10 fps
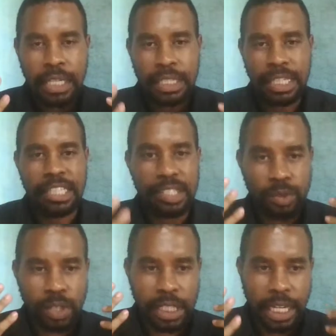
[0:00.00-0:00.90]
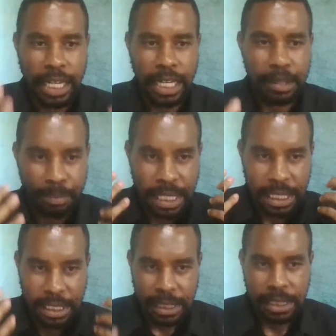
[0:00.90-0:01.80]
that is what grant
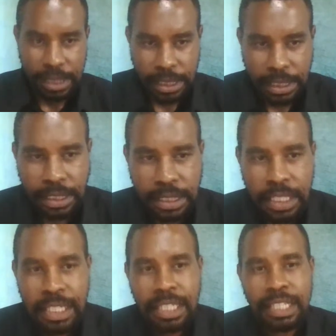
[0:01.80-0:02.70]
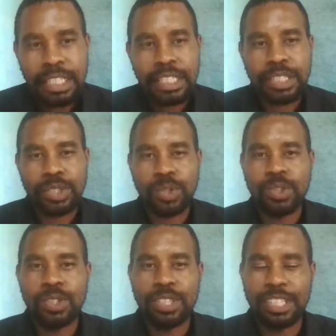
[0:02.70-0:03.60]
money is.
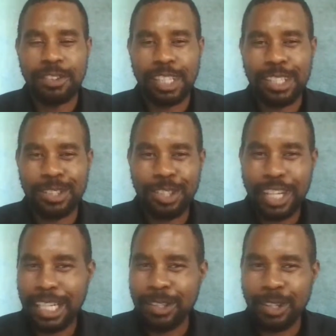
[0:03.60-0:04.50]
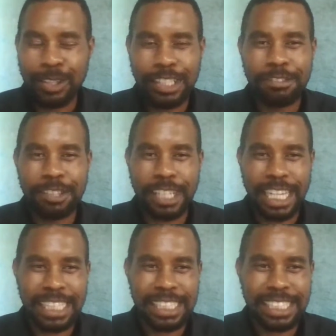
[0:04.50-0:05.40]
So when you go around looking for
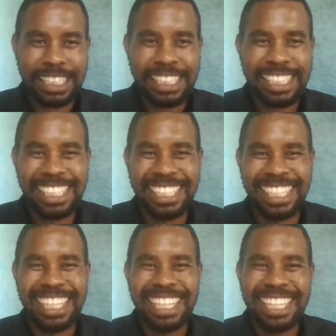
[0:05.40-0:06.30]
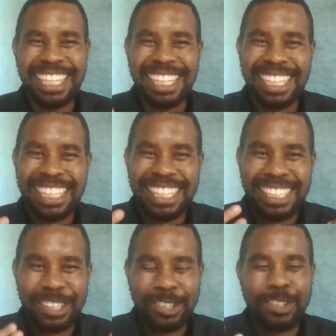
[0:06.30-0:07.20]
grant,
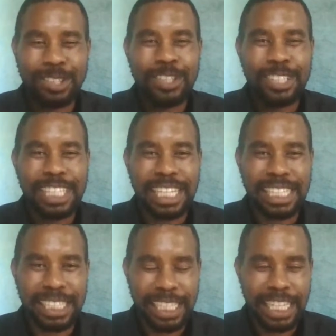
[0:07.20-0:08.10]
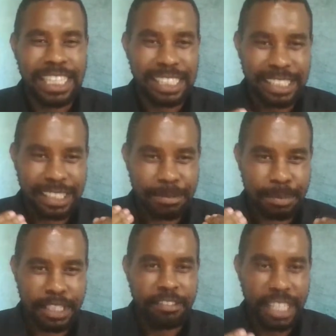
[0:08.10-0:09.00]
you should know that grant is
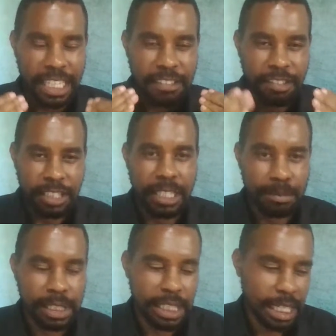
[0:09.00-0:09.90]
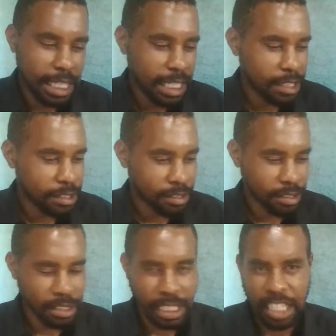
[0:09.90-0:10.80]
specifically for something. And now,
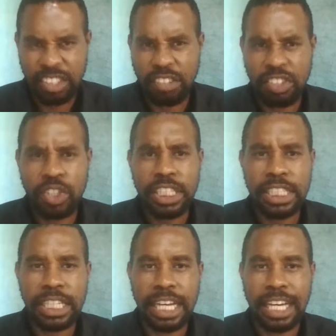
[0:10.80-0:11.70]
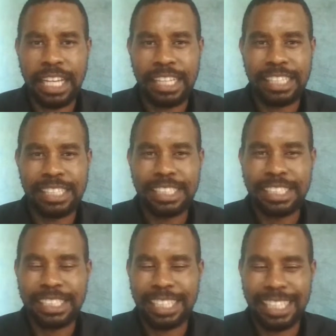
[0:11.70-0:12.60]
as you have noticed, there's
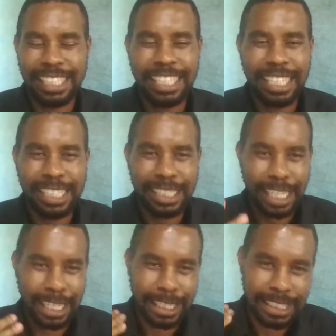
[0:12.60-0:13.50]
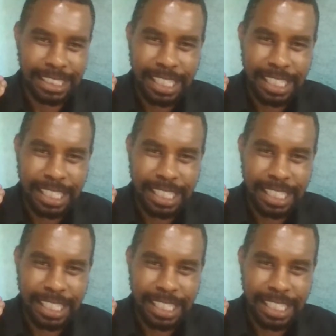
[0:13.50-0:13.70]
this thing that